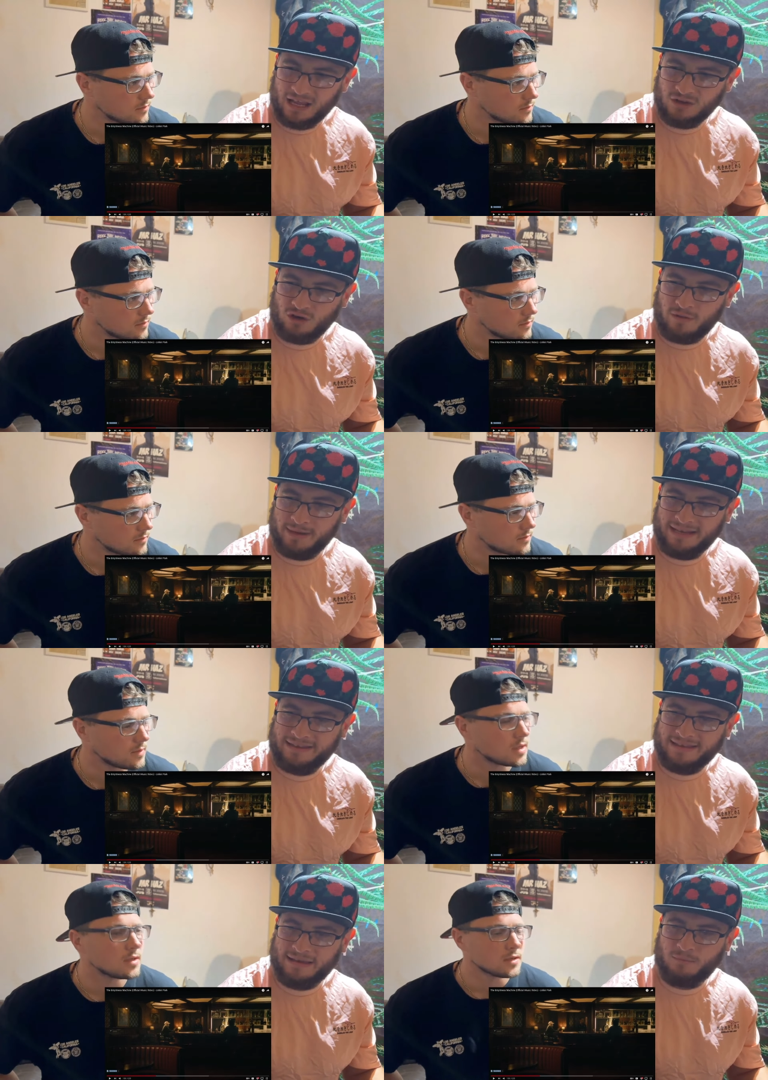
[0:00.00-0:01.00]
Speaker 1: do you know I mean?
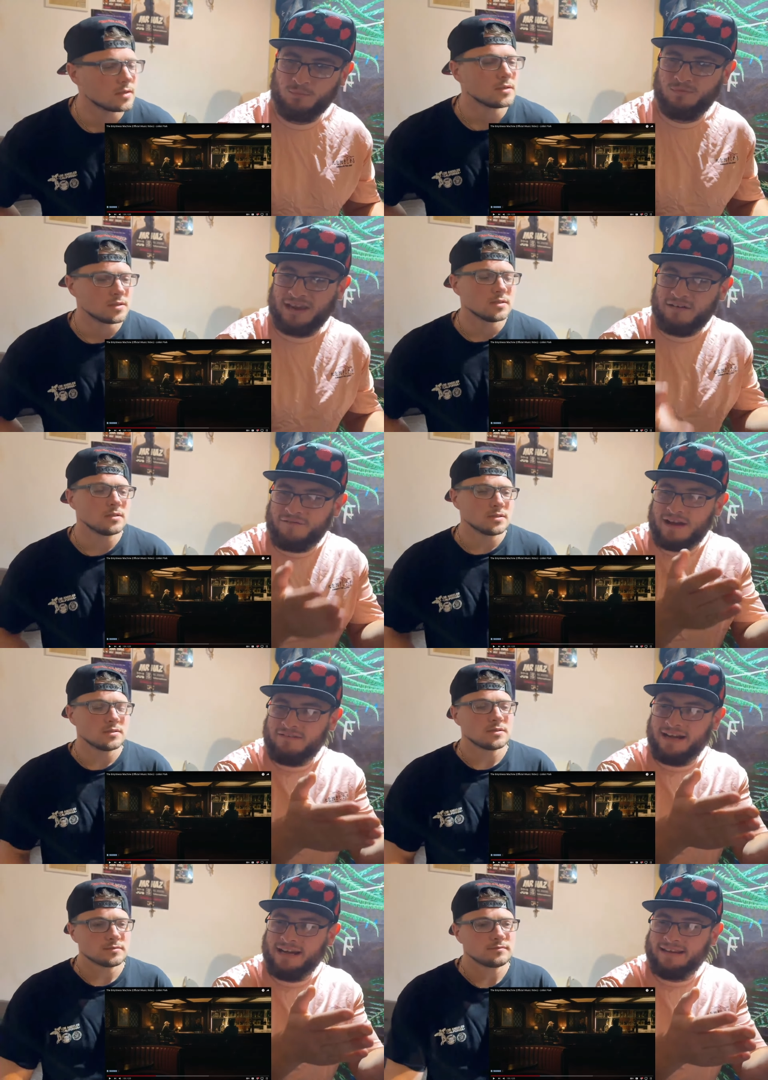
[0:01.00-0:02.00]
There are
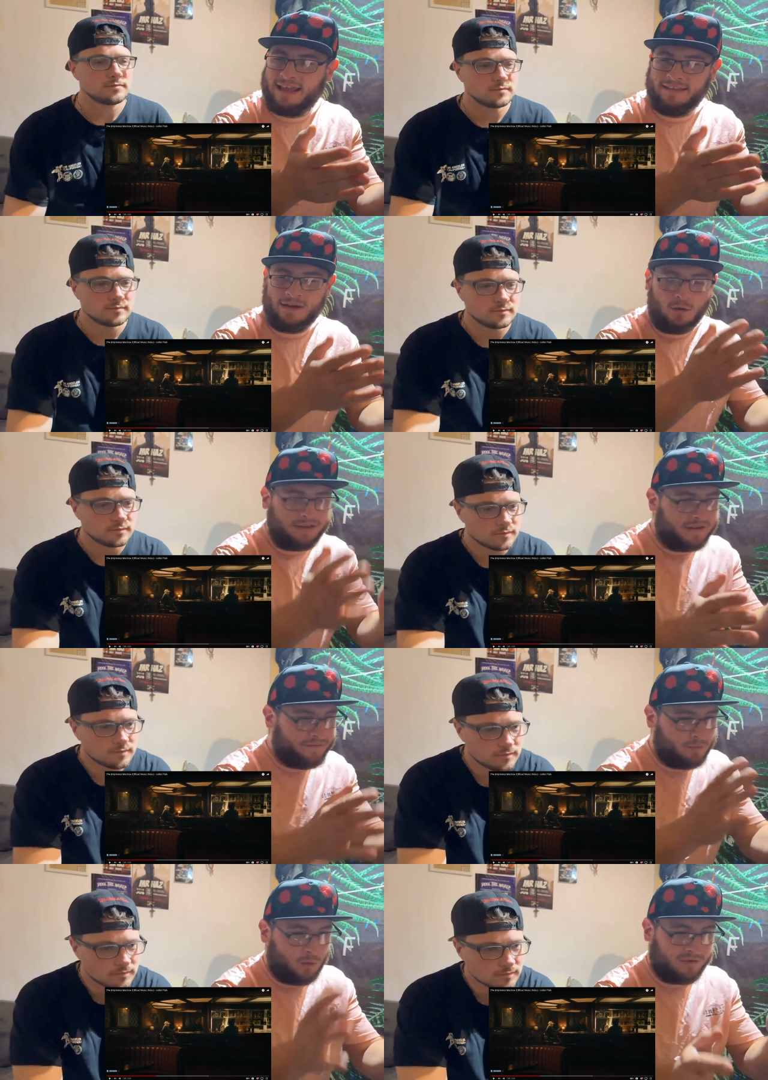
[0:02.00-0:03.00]
very they're, they're all
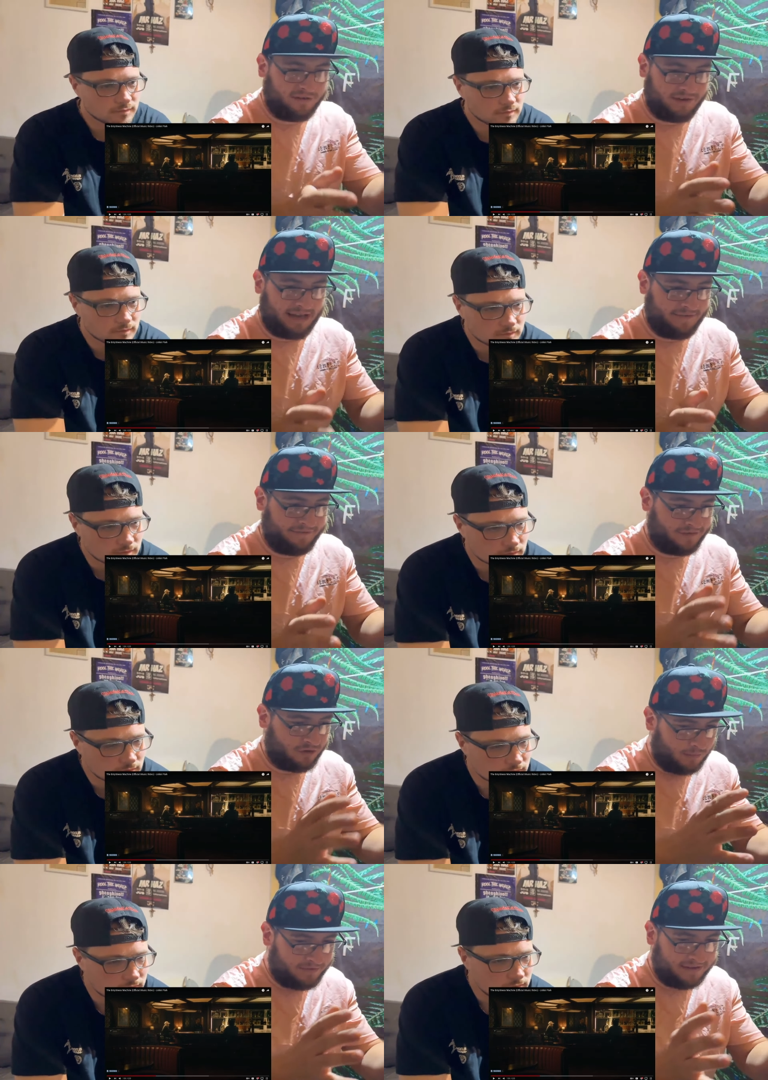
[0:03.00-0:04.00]
different walks of life,
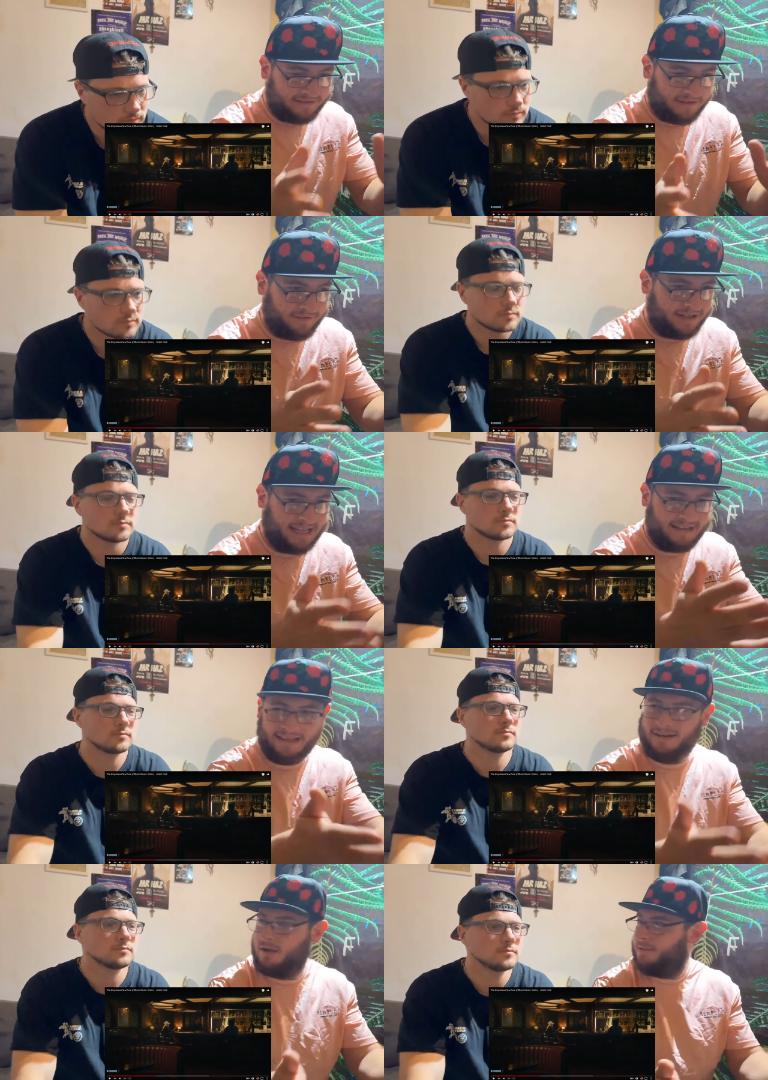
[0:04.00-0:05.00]
jobs and stuff like that that
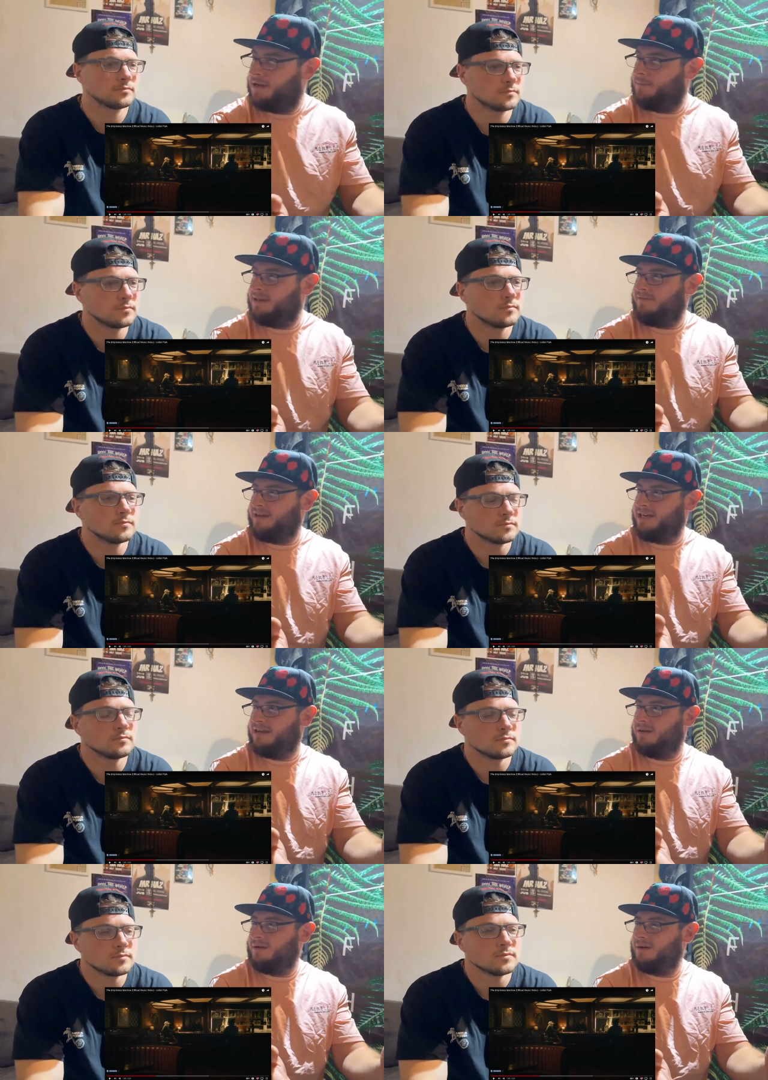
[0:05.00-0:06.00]
are coming up in the
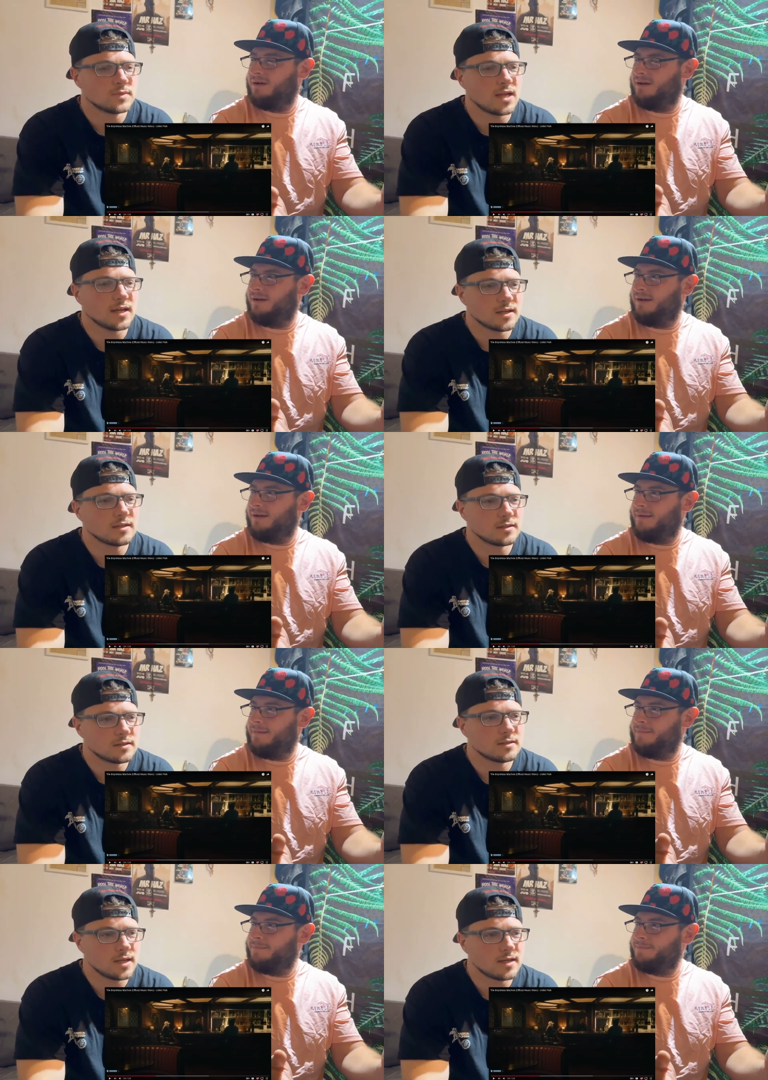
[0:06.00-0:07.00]
video.
Speaker 2: Yeah,
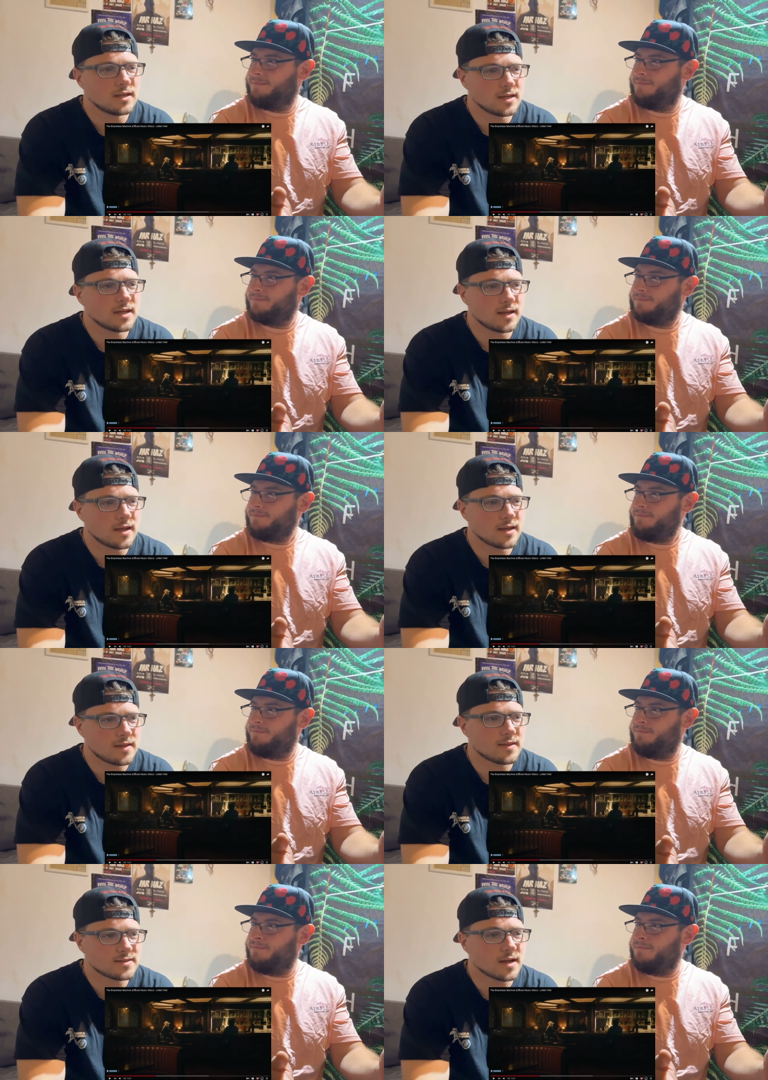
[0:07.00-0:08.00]
yeah, yeah, yeah, yeah, yeah.
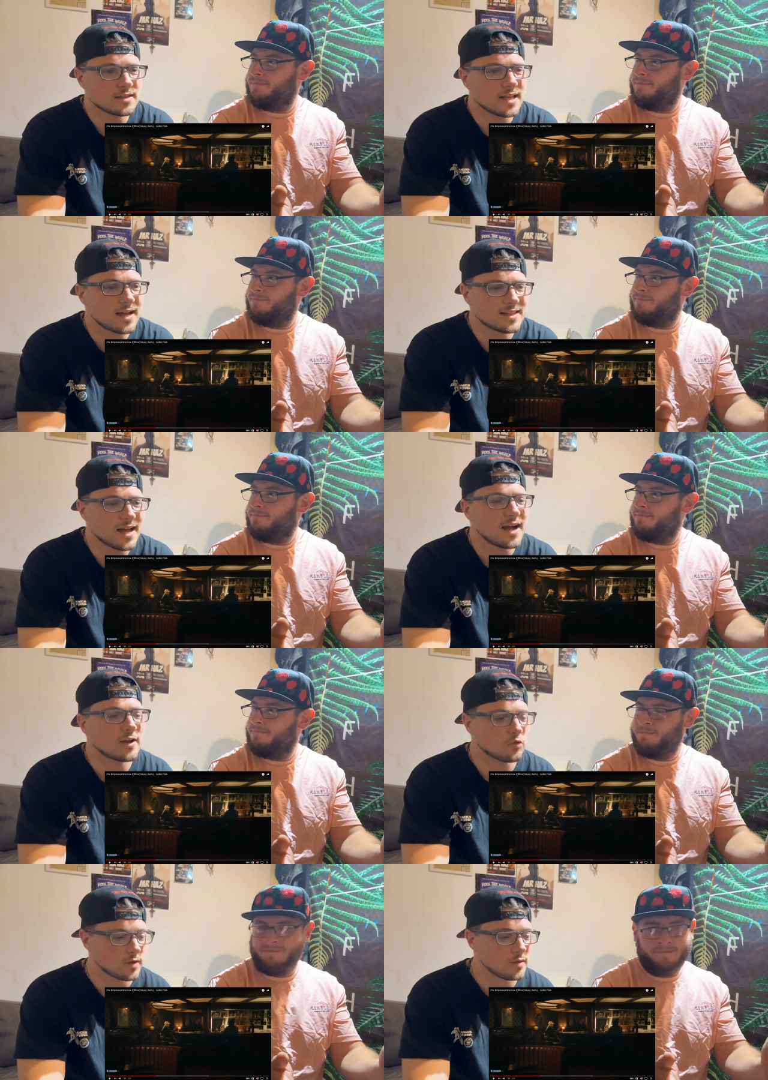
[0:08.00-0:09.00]
That's, I, I I
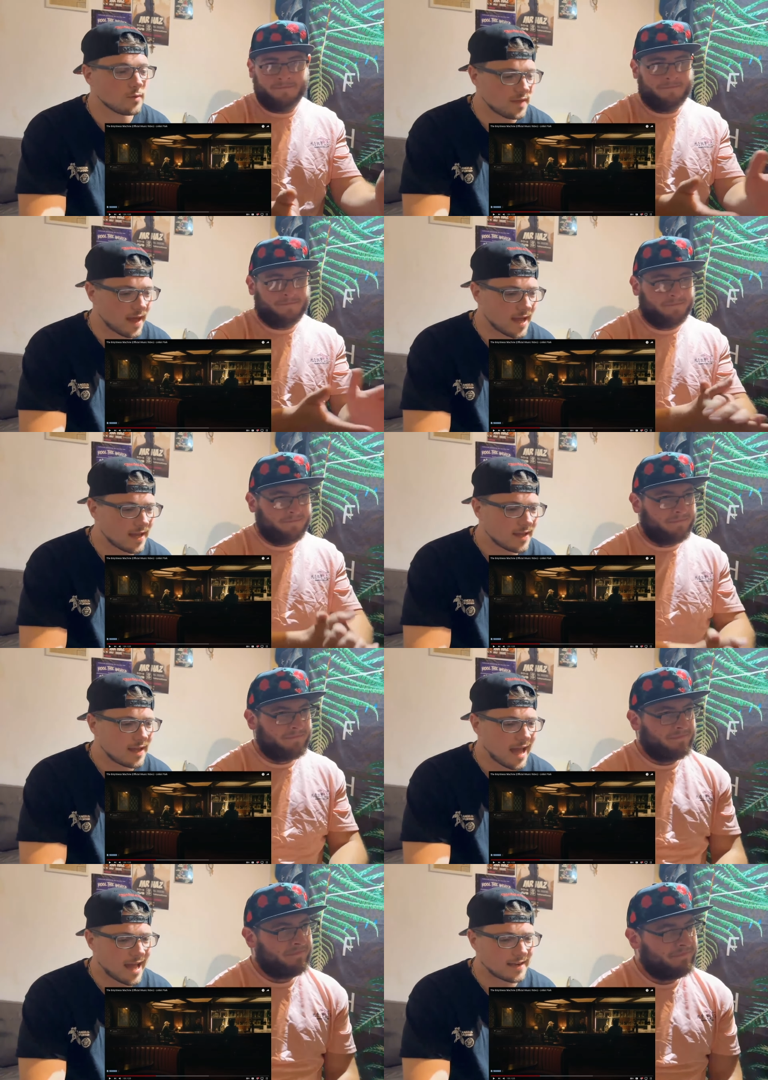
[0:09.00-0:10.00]
agree with that
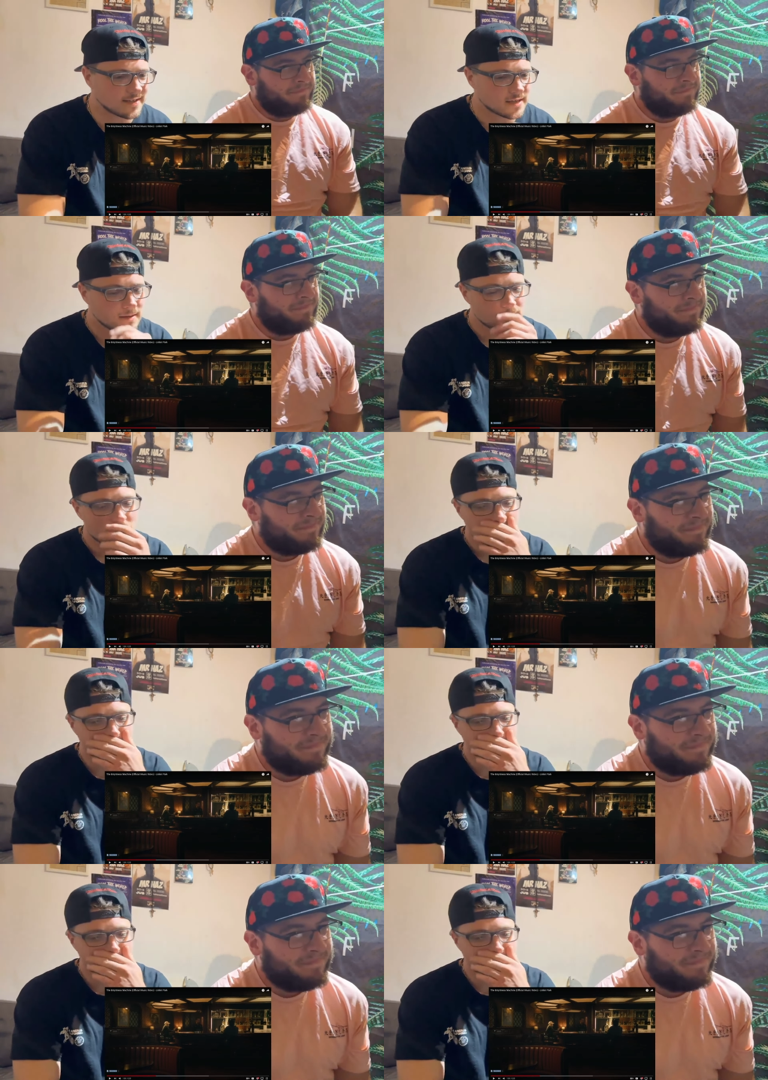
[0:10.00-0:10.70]
and so